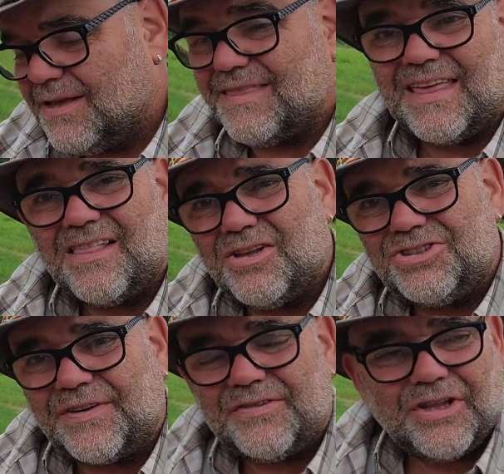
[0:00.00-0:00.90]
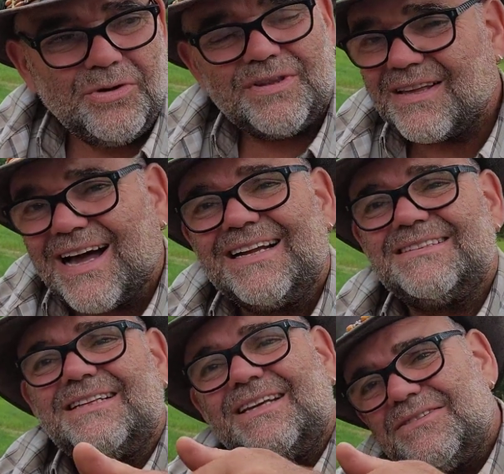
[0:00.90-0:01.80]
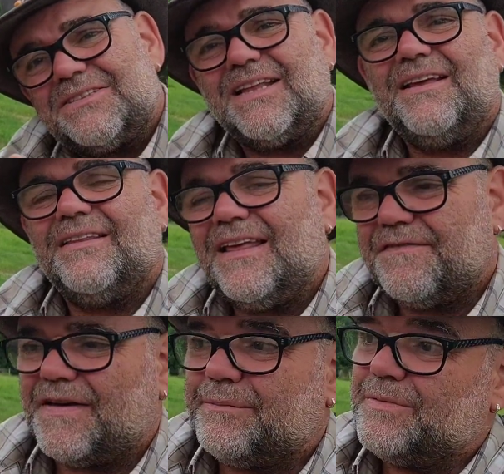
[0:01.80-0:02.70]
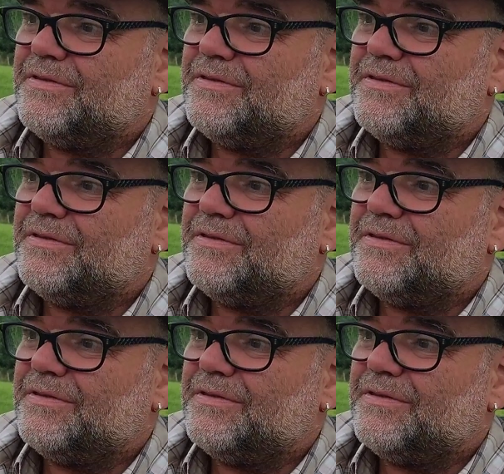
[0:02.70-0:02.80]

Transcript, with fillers: And they'll learn something new and they'll hand it down to their, their family.